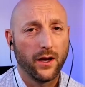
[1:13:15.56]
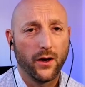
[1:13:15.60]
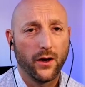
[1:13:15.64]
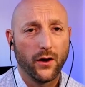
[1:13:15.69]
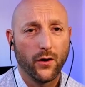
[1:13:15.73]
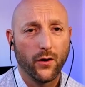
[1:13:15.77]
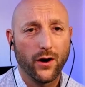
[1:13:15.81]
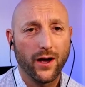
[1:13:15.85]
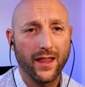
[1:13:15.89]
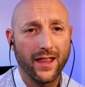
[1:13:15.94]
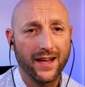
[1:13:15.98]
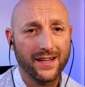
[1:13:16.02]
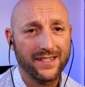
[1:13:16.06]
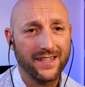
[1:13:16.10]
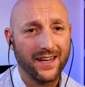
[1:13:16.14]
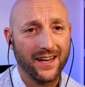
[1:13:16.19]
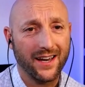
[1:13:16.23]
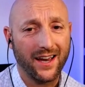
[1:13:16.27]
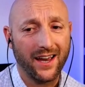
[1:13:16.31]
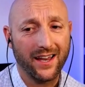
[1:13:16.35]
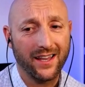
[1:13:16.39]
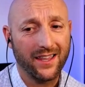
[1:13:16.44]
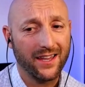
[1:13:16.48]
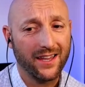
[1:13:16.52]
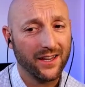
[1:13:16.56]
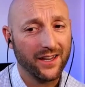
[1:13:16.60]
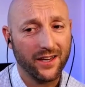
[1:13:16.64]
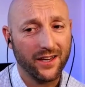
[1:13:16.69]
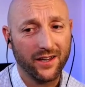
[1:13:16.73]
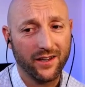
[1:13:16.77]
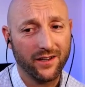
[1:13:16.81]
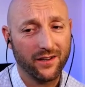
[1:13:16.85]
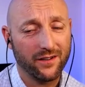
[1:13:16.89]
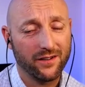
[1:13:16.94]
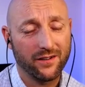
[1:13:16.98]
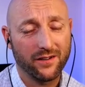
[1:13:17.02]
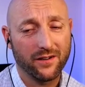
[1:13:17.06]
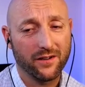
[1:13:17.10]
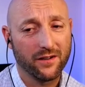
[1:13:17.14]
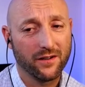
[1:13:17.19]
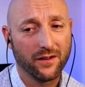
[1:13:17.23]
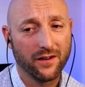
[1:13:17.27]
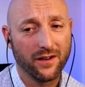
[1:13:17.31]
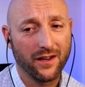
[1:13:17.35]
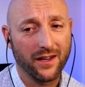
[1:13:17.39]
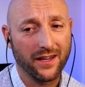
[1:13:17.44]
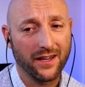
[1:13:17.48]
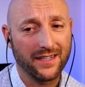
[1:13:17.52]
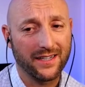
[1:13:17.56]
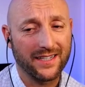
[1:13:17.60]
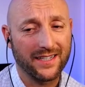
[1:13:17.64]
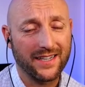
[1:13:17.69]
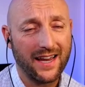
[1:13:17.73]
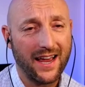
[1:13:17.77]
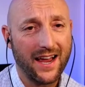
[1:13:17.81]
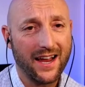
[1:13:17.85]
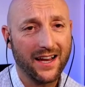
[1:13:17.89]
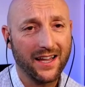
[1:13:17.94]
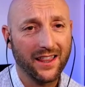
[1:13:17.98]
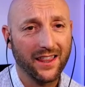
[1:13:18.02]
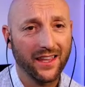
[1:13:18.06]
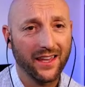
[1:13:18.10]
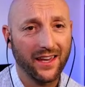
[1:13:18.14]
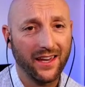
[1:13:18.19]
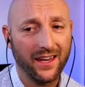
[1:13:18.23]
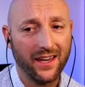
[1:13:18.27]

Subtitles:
Well, that's, I think, exactly